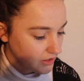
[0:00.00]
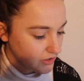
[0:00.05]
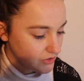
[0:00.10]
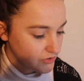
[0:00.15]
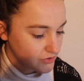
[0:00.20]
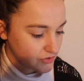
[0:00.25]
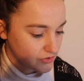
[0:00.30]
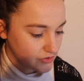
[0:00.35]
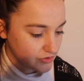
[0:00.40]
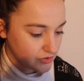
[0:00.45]

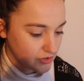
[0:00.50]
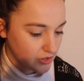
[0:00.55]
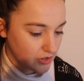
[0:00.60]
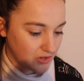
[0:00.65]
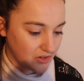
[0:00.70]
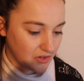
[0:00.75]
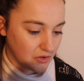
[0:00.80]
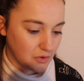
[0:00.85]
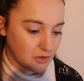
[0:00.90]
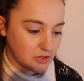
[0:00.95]
So,
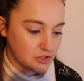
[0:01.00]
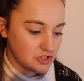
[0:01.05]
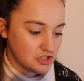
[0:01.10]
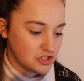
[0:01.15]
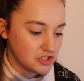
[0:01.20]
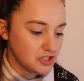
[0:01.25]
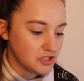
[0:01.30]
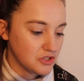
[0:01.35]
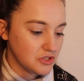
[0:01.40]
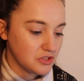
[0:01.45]
do
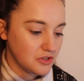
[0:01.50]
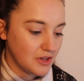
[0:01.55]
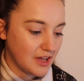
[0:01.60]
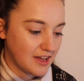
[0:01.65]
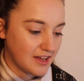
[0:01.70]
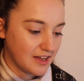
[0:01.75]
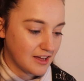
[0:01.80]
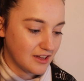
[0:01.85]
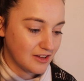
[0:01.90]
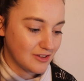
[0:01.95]
you
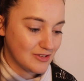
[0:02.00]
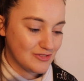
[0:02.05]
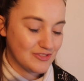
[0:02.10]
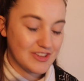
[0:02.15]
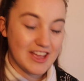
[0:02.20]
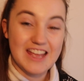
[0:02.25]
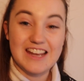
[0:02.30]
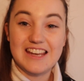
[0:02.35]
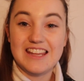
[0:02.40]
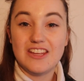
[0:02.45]
have
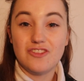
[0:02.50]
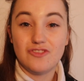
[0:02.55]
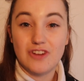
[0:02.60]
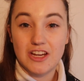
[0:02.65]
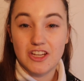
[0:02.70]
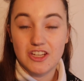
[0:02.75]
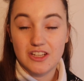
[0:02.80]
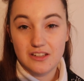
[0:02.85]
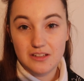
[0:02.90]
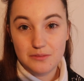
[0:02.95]
any
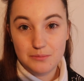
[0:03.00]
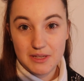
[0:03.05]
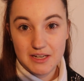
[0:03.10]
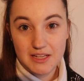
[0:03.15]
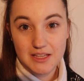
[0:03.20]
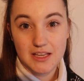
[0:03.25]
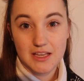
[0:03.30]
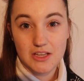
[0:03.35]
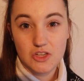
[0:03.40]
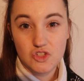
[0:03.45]
regular
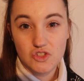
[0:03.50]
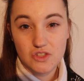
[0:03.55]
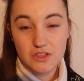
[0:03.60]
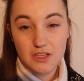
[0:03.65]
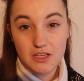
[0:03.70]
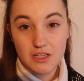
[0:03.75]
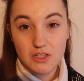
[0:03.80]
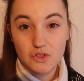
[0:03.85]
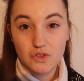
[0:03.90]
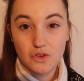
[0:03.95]
medication
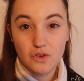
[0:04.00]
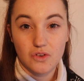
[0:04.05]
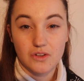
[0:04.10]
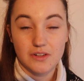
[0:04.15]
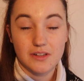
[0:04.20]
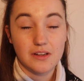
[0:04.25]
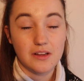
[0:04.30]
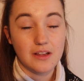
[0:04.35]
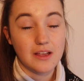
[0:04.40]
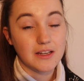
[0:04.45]
that you're
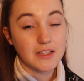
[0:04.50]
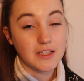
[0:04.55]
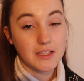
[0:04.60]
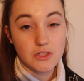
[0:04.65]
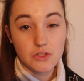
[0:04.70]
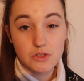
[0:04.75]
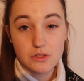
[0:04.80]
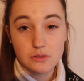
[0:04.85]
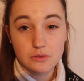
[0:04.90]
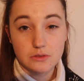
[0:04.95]
on? Any
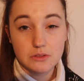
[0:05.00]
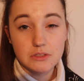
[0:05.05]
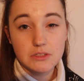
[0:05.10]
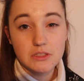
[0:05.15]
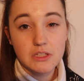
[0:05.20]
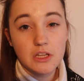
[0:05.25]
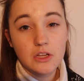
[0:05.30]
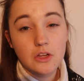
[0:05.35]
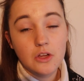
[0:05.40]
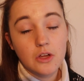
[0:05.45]
at all?
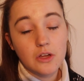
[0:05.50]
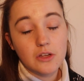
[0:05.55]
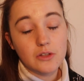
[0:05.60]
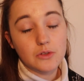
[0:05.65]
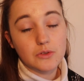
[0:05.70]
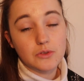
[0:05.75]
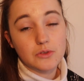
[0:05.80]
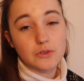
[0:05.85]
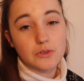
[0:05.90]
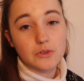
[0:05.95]

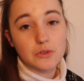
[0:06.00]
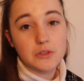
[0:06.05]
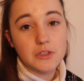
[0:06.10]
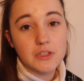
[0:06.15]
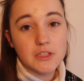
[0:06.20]
Or